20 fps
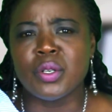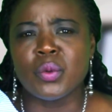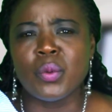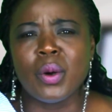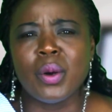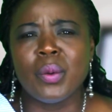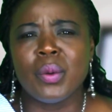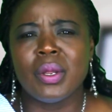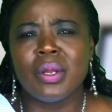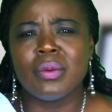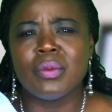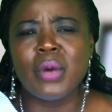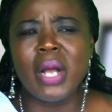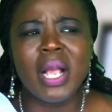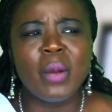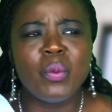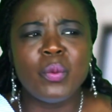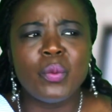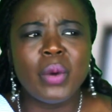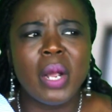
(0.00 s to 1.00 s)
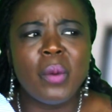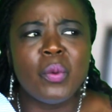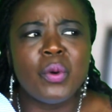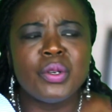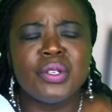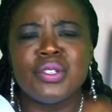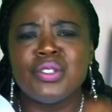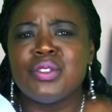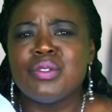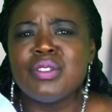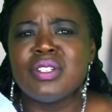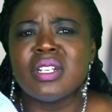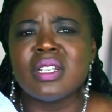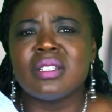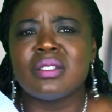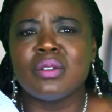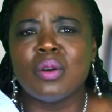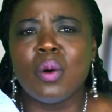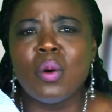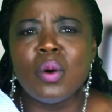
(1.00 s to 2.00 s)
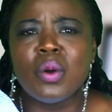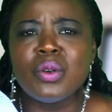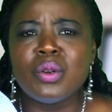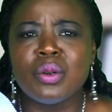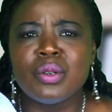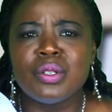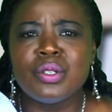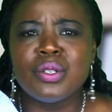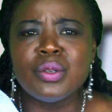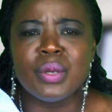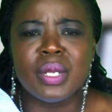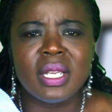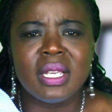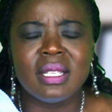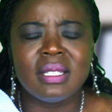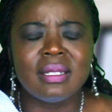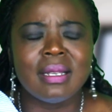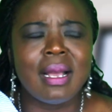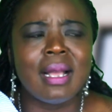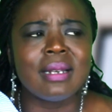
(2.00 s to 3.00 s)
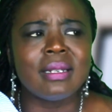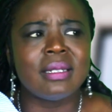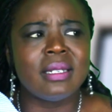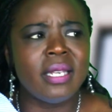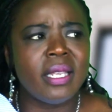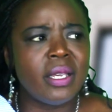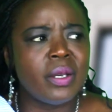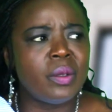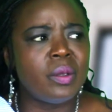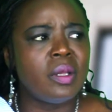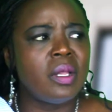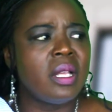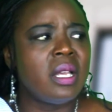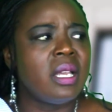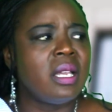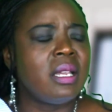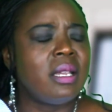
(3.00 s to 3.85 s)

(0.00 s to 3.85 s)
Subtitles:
Why wouldn't you just hold on to it until